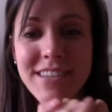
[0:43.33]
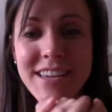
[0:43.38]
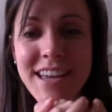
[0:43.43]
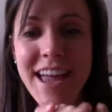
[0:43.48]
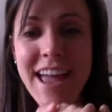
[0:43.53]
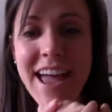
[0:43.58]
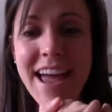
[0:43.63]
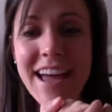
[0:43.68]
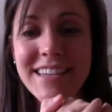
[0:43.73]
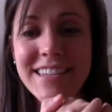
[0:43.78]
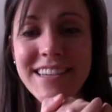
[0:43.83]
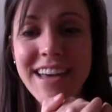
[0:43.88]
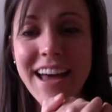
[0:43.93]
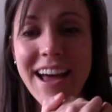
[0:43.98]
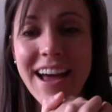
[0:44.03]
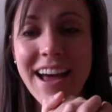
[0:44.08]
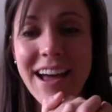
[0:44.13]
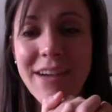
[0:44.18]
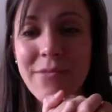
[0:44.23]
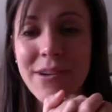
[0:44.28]
And
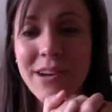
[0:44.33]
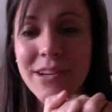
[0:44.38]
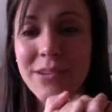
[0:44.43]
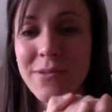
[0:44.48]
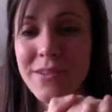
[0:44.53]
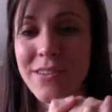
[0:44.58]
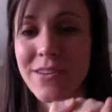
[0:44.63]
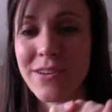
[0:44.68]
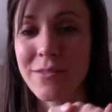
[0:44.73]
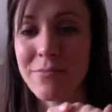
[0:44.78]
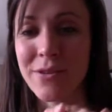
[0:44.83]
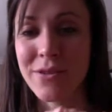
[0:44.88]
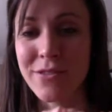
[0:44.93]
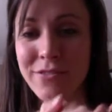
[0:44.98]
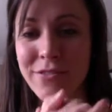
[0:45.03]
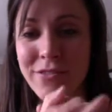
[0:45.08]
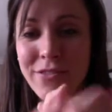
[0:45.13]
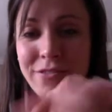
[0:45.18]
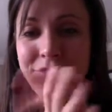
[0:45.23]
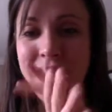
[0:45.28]
I worked with your
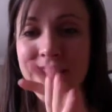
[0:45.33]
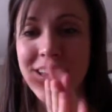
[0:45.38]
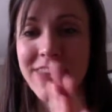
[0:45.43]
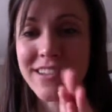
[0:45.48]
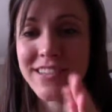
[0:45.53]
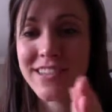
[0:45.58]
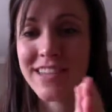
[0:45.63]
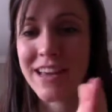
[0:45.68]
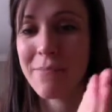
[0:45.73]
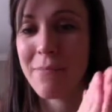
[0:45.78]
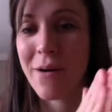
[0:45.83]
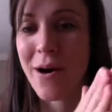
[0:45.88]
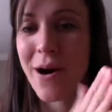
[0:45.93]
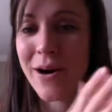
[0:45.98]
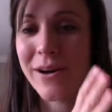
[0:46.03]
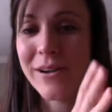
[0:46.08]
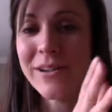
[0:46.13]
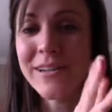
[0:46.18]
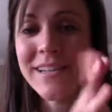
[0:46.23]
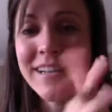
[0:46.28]
beautiful fiance,
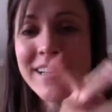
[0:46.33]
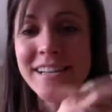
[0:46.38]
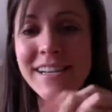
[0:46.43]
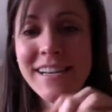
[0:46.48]
Paul,